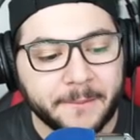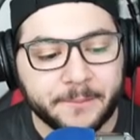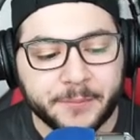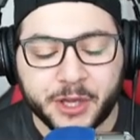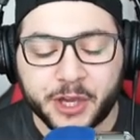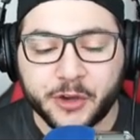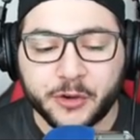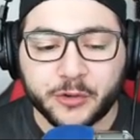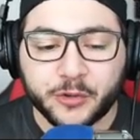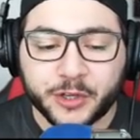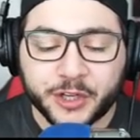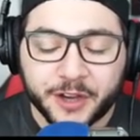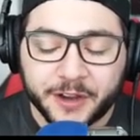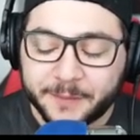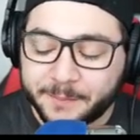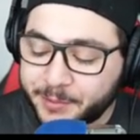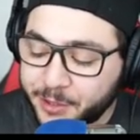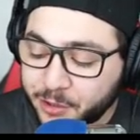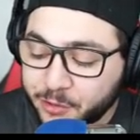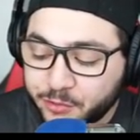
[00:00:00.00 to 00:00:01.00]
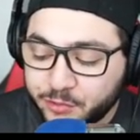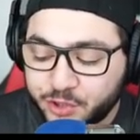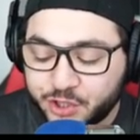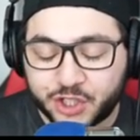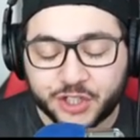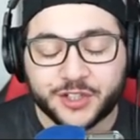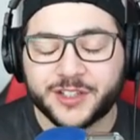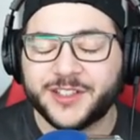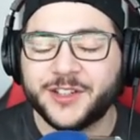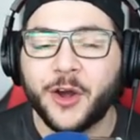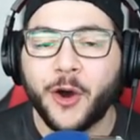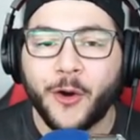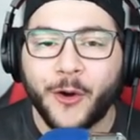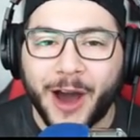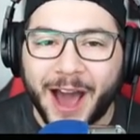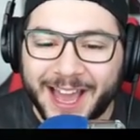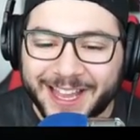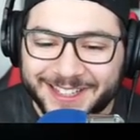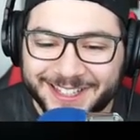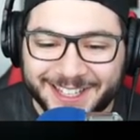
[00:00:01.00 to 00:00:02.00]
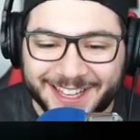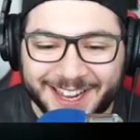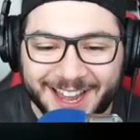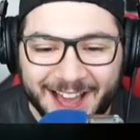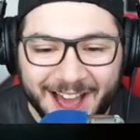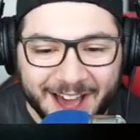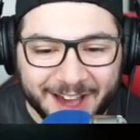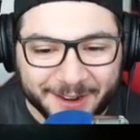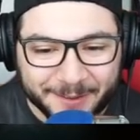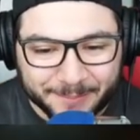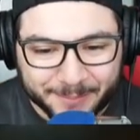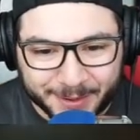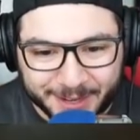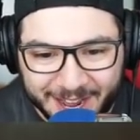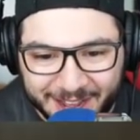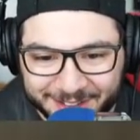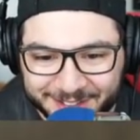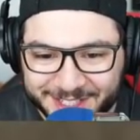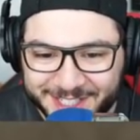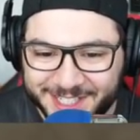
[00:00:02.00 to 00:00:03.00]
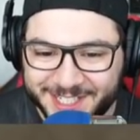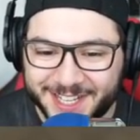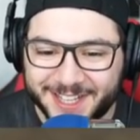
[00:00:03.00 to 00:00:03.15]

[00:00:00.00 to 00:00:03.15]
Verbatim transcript: Pug. Pug. No idea how to pronounce it.